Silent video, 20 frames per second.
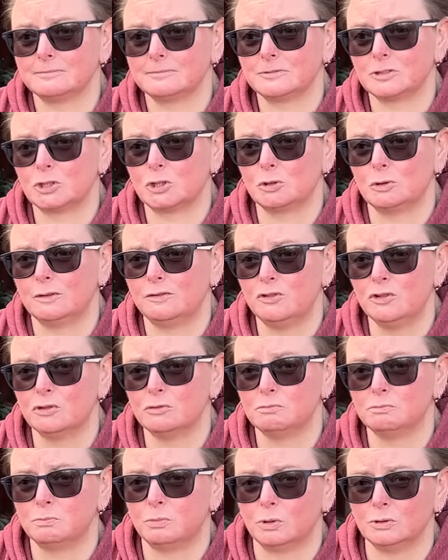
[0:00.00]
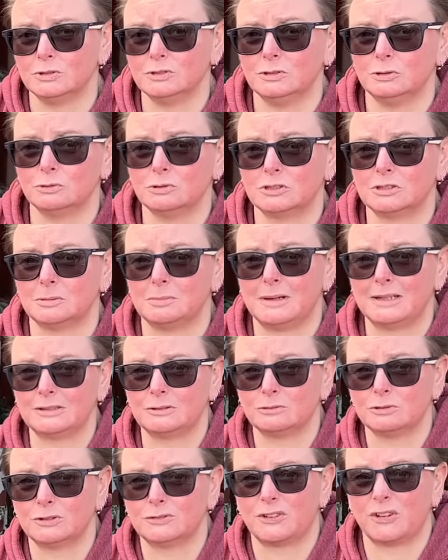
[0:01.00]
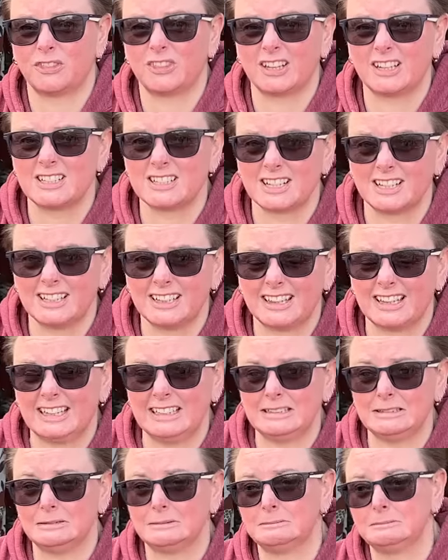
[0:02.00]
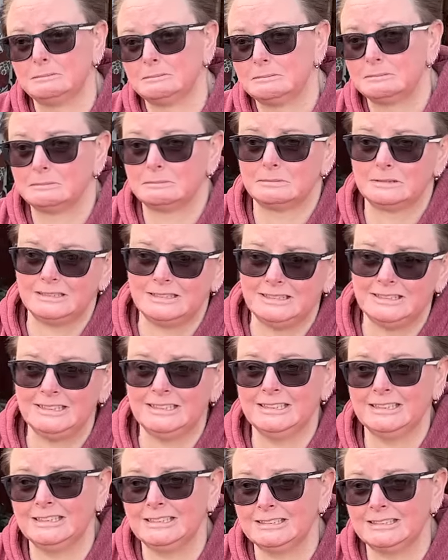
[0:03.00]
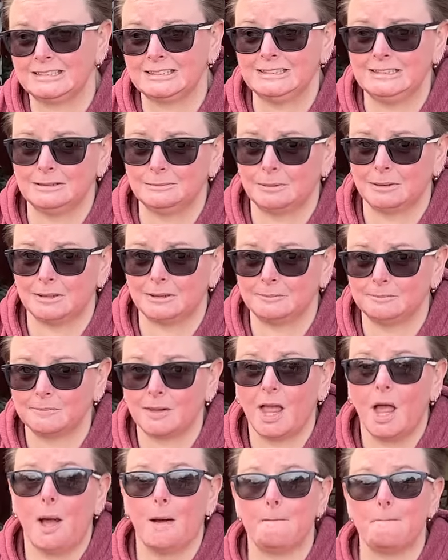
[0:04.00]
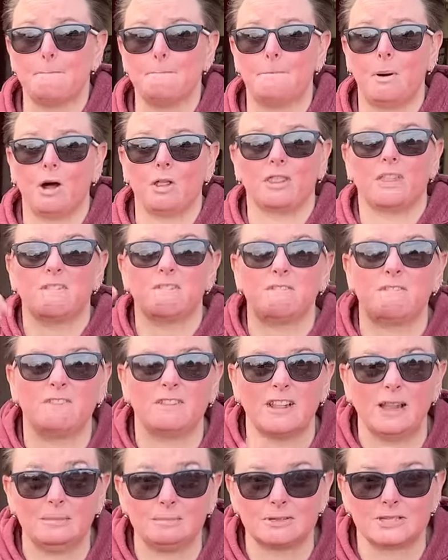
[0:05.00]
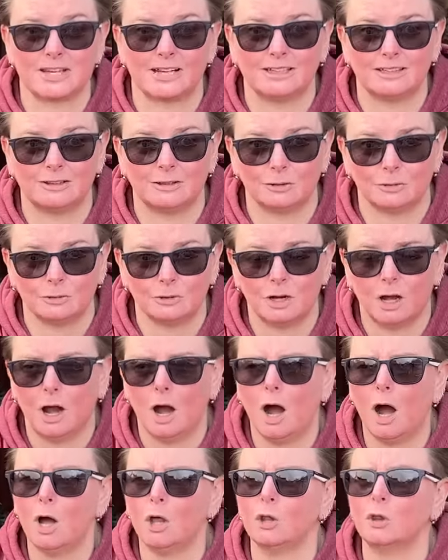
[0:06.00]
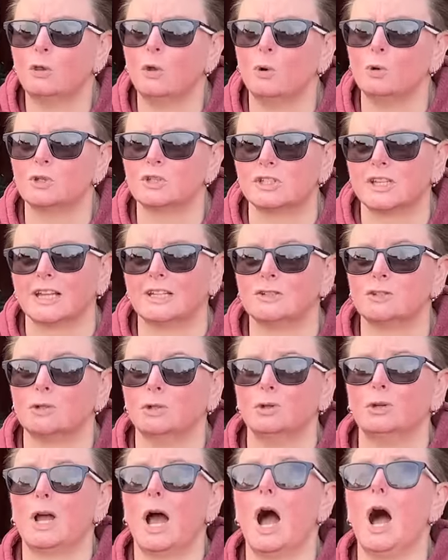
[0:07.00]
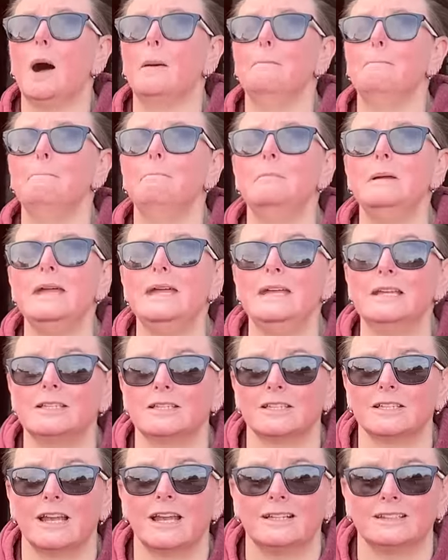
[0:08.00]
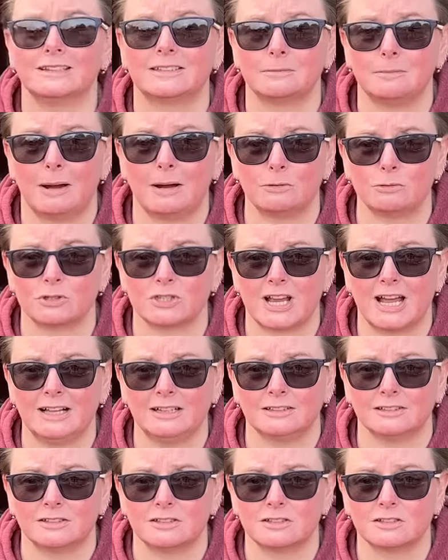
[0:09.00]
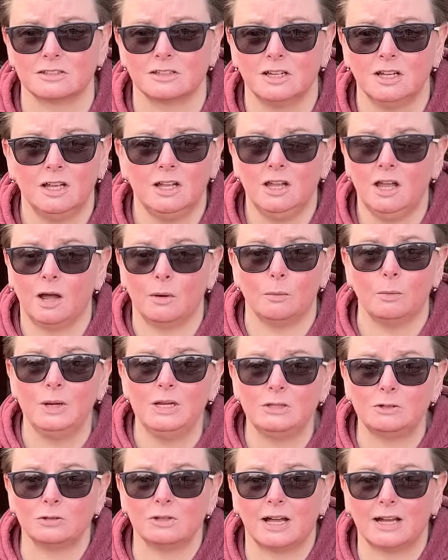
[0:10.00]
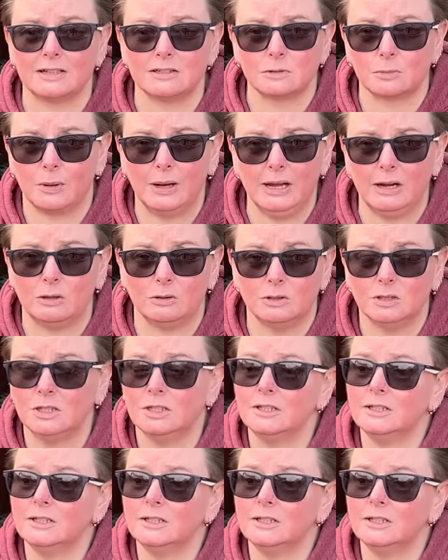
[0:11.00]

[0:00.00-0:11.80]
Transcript: So if you're wanting those tomatoes for things like that, yeah, think about it. But the flip side though, those things look amazing in tomato salads. And we do that as well.